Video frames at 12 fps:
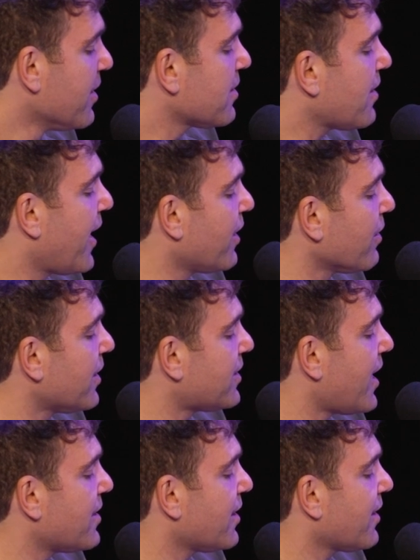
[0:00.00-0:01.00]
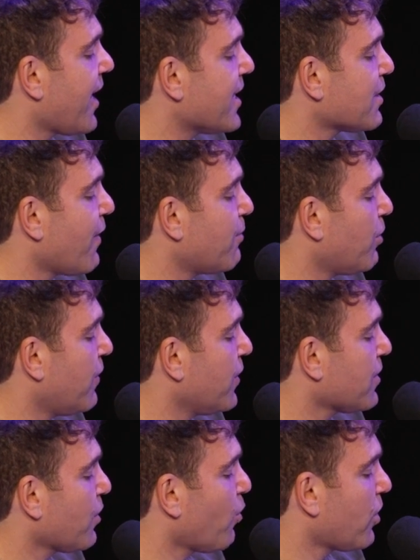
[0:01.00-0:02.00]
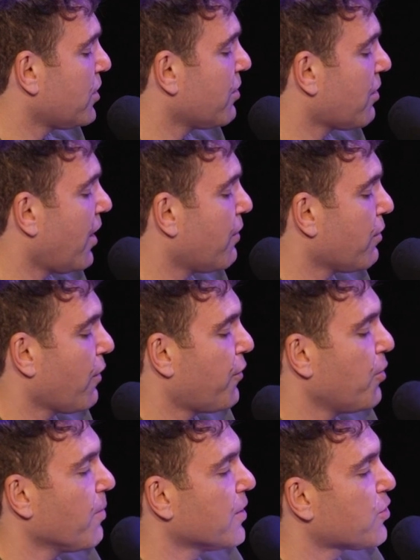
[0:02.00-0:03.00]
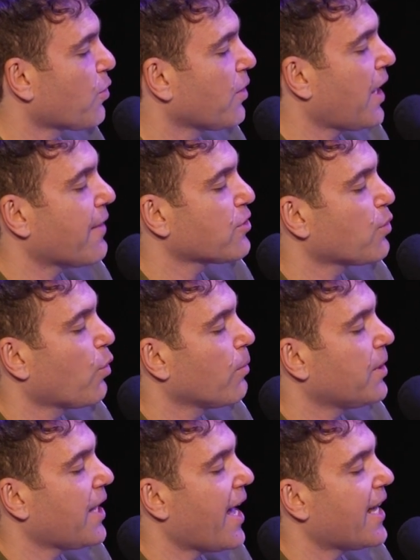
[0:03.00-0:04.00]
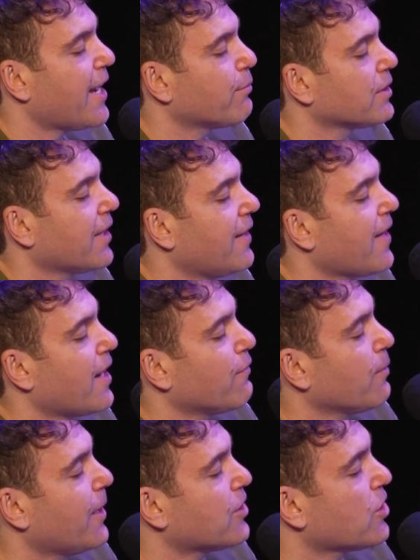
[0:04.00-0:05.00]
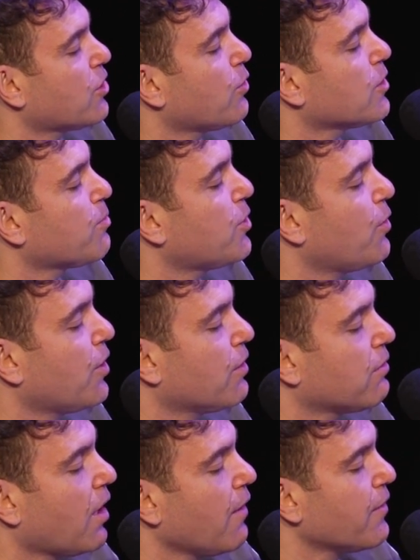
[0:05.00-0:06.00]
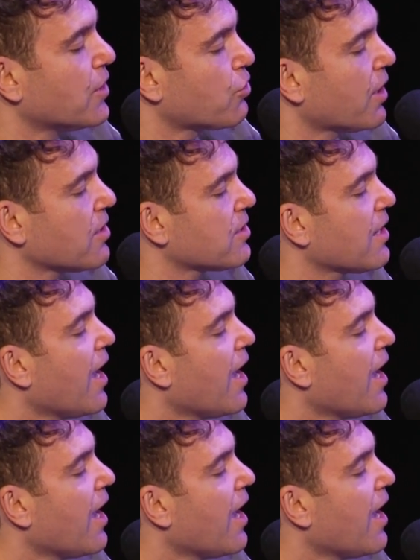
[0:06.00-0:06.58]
Slater attended classified briefings on the war in Ukraine for a few months shortly after the war began and relayed that information to his putative love interest.